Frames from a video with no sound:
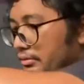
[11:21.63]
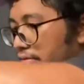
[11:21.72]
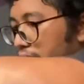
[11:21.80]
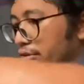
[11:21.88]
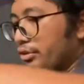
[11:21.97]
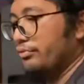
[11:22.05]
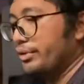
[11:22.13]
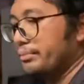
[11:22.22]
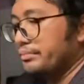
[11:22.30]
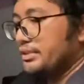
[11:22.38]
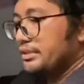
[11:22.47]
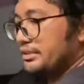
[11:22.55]
your
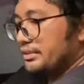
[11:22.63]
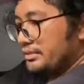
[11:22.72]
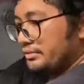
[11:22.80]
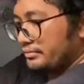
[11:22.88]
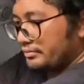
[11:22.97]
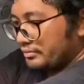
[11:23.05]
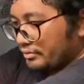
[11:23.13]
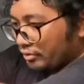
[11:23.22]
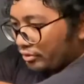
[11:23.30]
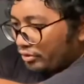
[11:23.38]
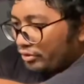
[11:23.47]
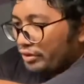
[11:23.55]
rings.
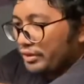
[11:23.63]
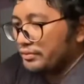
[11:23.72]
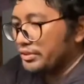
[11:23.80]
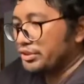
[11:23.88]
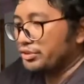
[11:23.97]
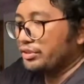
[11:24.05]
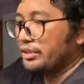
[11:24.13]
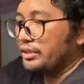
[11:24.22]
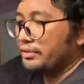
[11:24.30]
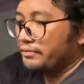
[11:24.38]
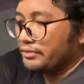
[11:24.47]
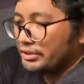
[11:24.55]
Or if you're strong
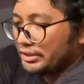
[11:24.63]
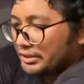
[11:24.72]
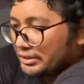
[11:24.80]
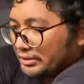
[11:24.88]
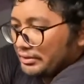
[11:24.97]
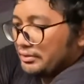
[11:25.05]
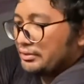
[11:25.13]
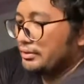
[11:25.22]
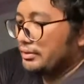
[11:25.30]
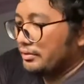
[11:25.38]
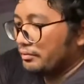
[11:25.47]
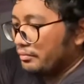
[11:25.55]
enough, you just
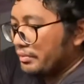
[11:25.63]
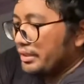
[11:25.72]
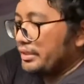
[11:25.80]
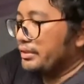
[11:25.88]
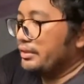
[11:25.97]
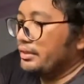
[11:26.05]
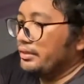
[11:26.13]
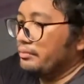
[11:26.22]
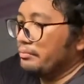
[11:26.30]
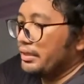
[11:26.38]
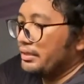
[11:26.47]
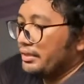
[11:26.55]
bend
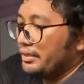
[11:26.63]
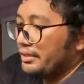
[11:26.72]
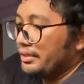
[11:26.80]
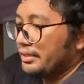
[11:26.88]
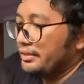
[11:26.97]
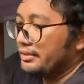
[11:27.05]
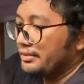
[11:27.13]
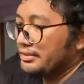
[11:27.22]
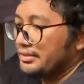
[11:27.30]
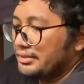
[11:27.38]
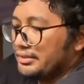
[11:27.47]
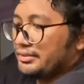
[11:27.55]
it in like
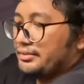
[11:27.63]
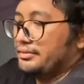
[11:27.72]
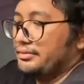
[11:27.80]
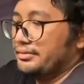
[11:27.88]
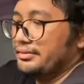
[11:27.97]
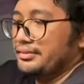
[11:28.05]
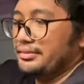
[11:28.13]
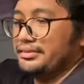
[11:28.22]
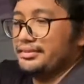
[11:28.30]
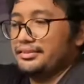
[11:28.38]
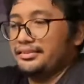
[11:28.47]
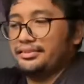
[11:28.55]
this.
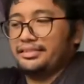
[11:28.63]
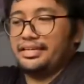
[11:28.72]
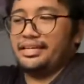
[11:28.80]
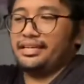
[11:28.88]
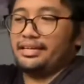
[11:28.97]
Okay,